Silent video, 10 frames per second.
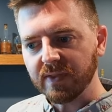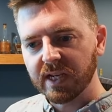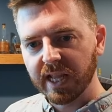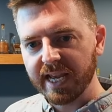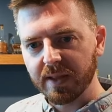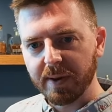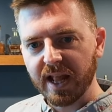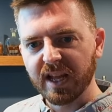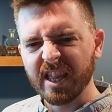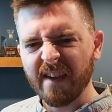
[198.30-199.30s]
late in the
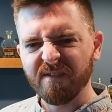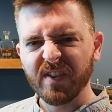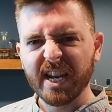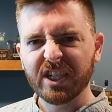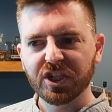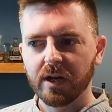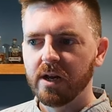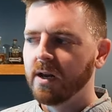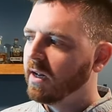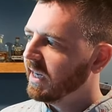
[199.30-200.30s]
palate. And that finish
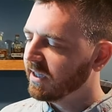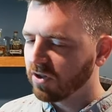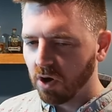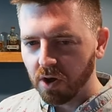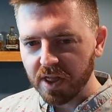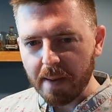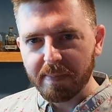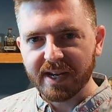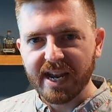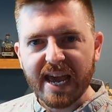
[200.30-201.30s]
is all that
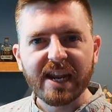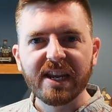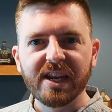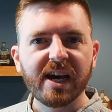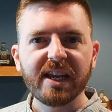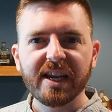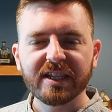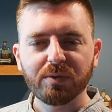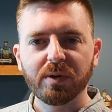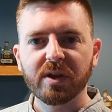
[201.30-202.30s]
banana
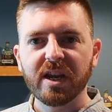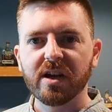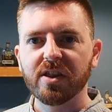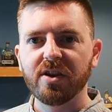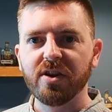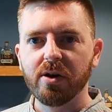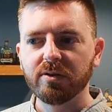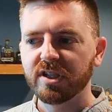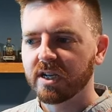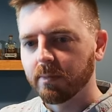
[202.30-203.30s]
nuttiness we were getting on the
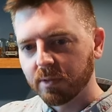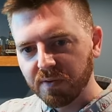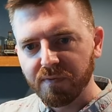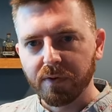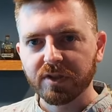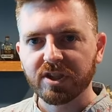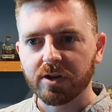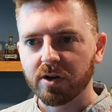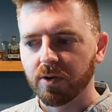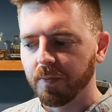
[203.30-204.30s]
nose. It comes full
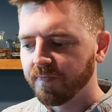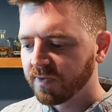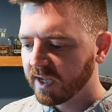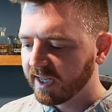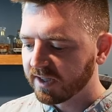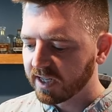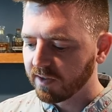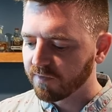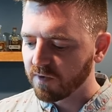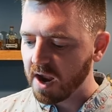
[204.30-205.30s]
circle. It's like the
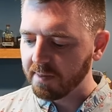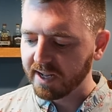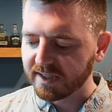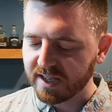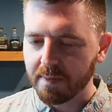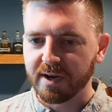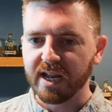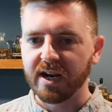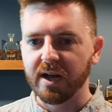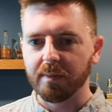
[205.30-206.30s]
framing is that
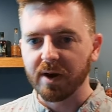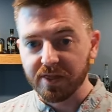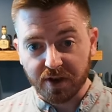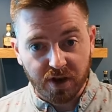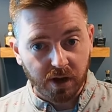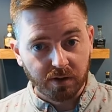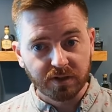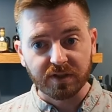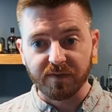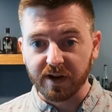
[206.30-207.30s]
banana nut bread. The
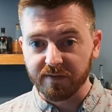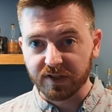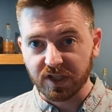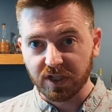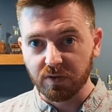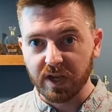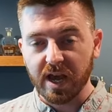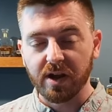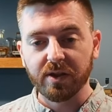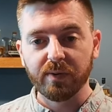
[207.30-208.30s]
nose, the very first thing you
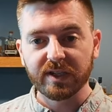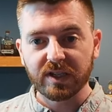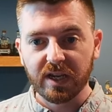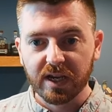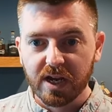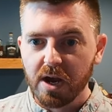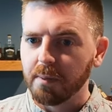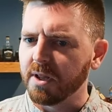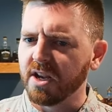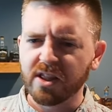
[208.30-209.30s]
get on the whiskey. But
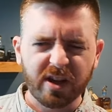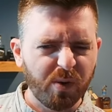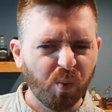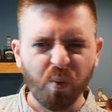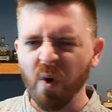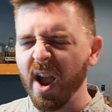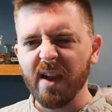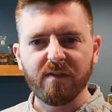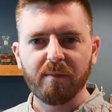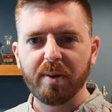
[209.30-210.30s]
then you get that
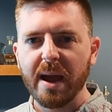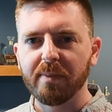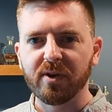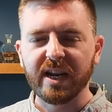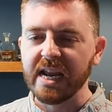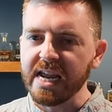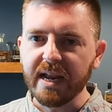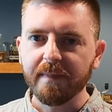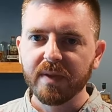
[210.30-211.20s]
wave of peppery heat,